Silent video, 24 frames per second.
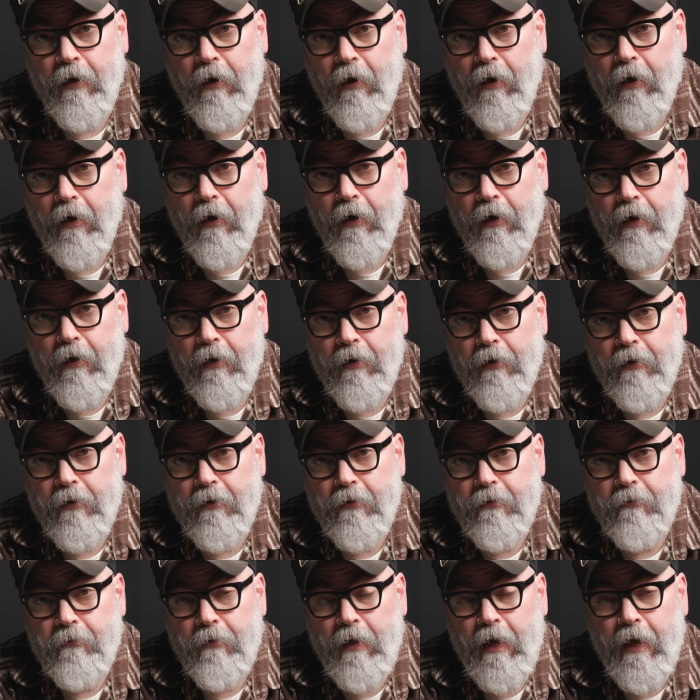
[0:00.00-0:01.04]

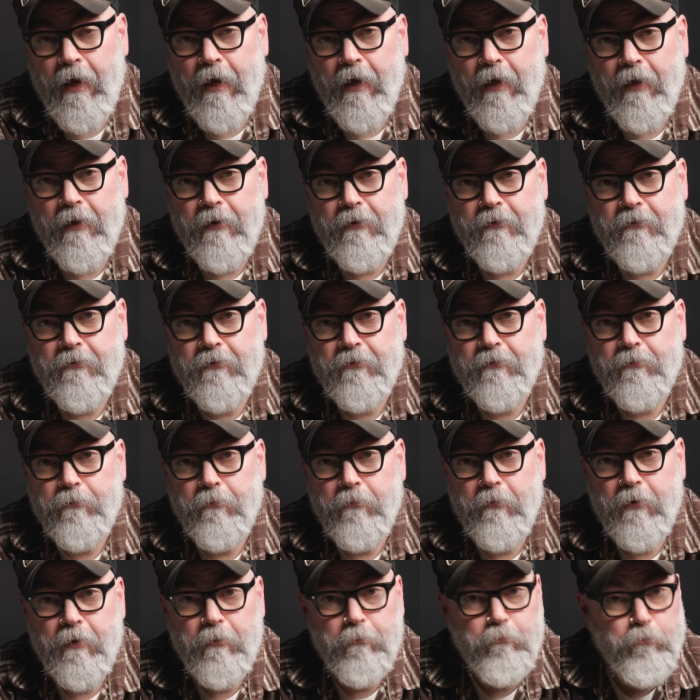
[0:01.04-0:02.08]
And
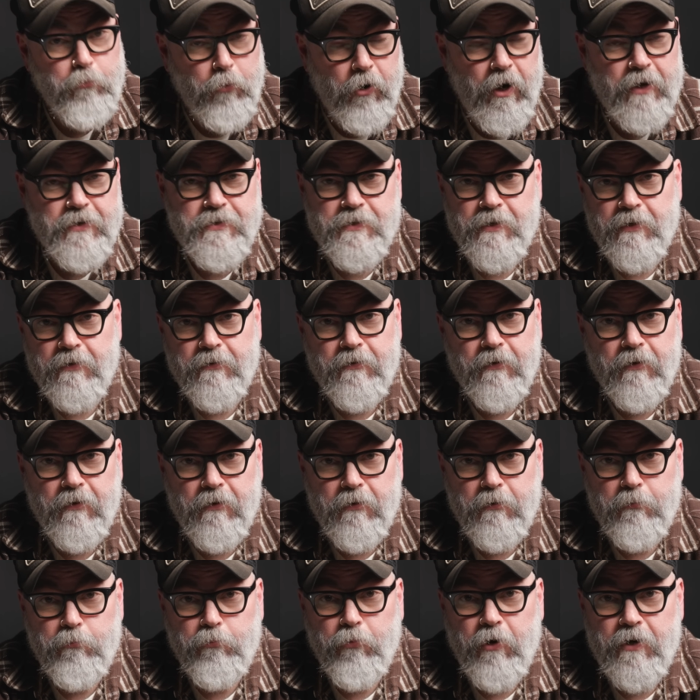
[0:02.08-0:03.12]
pressed
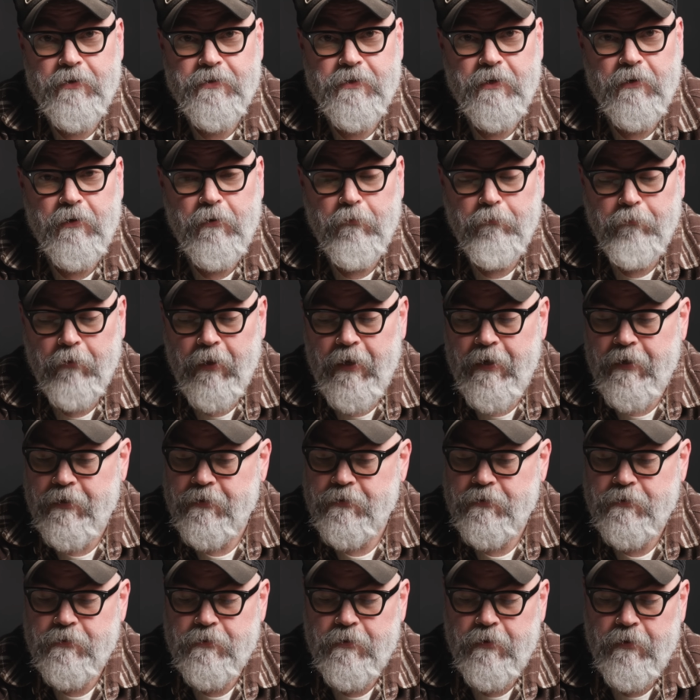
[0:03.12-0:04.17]
into
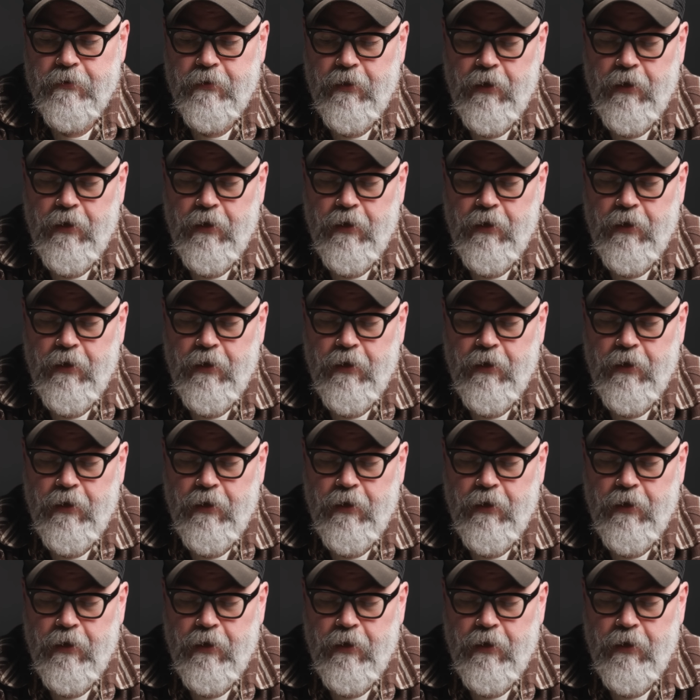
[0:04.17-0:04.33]
flakes.